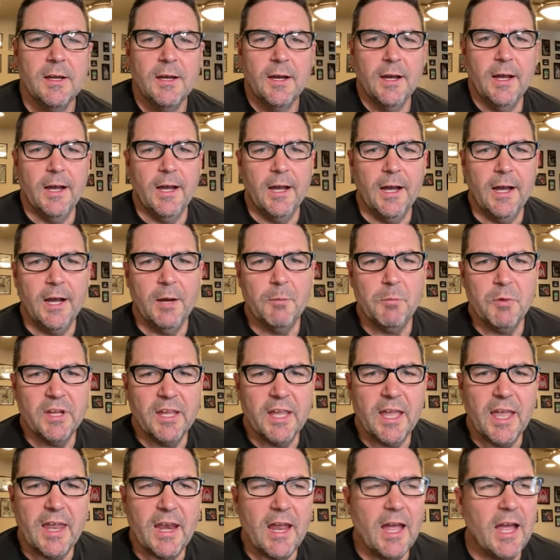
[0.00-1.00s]

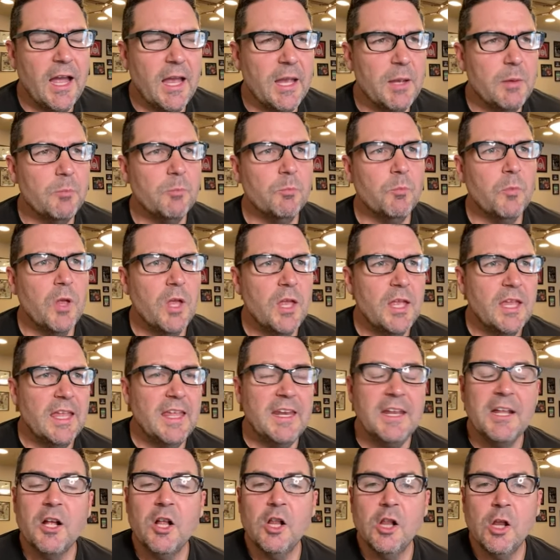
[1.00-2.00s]
Again, I am
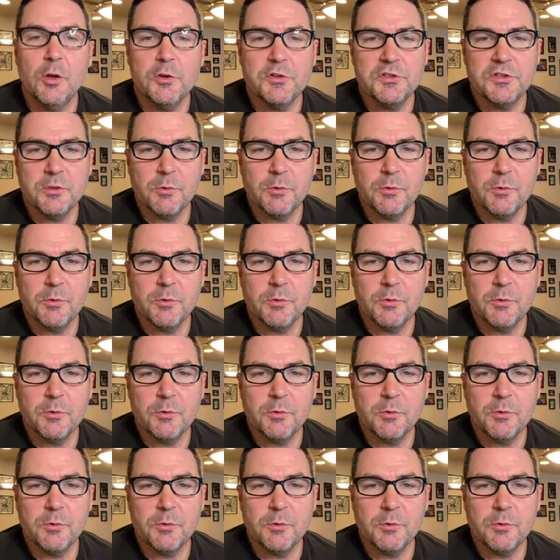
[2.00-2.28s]
getting close